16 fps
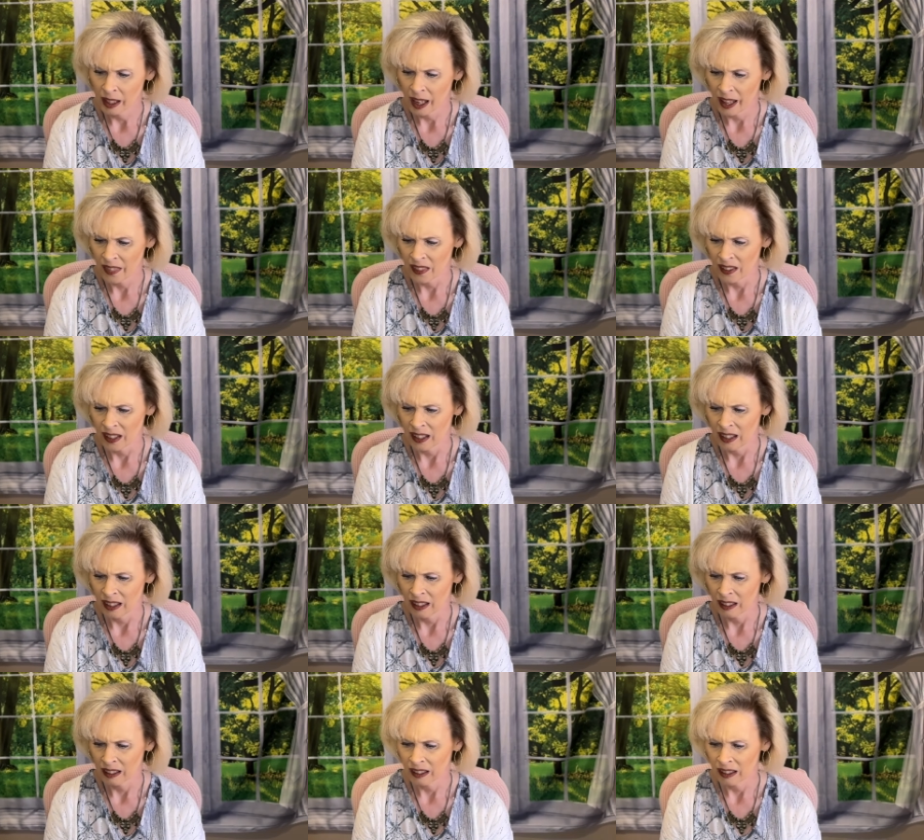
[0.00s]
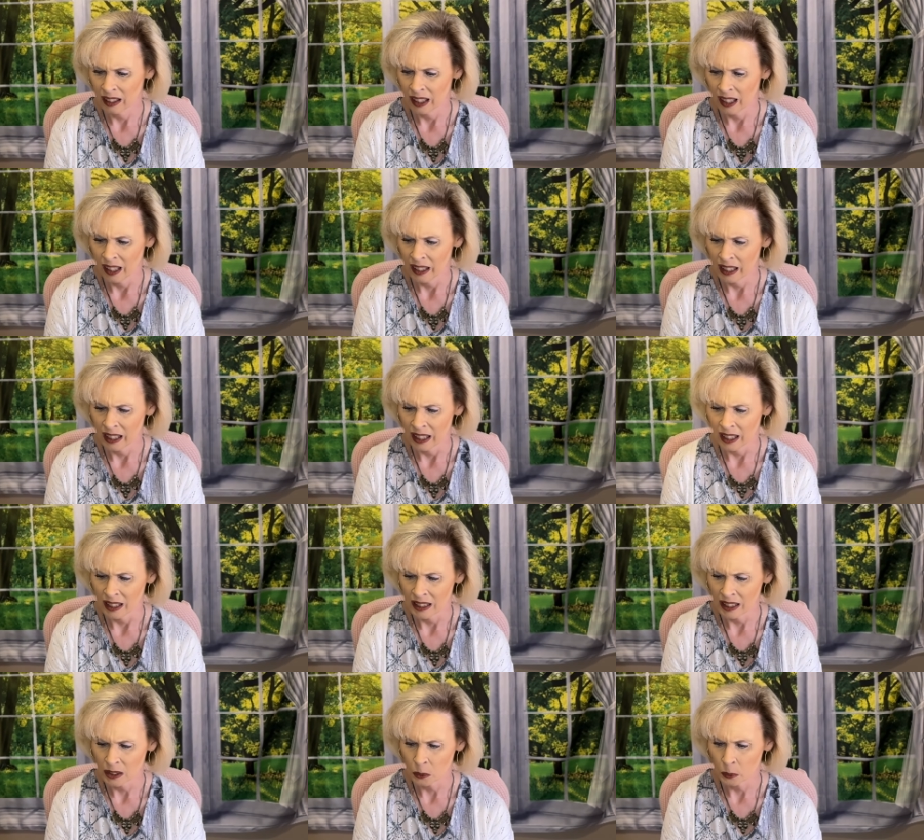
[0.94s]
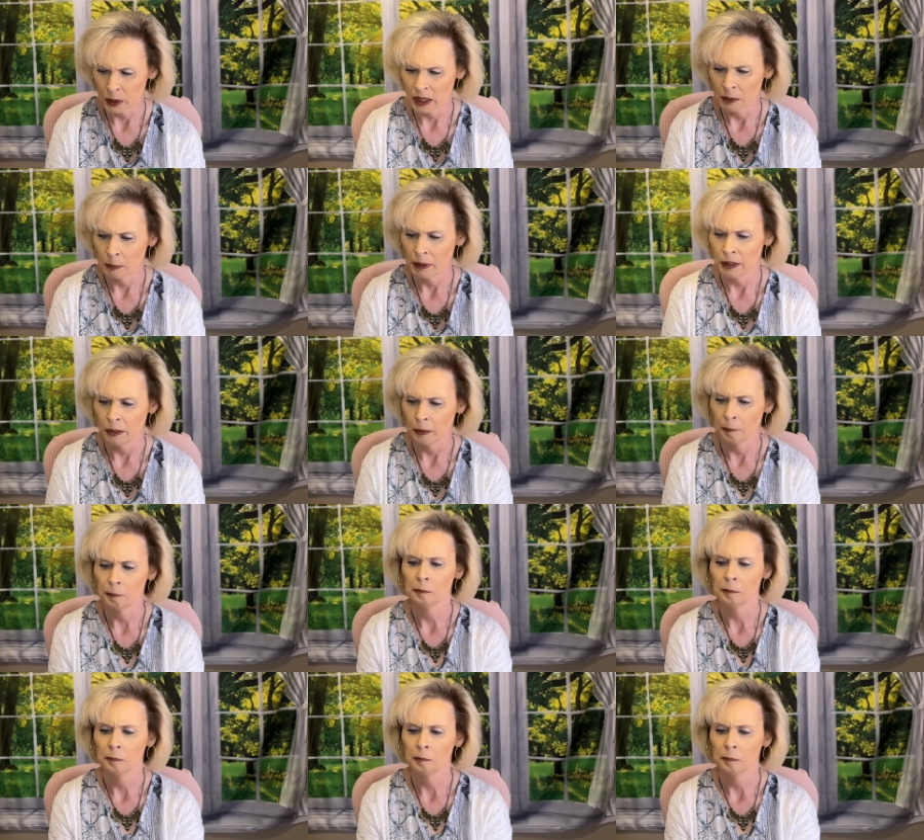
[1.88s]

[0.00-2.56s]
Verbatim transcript: I think. Yeah, it is. It's Winnie the Pooh.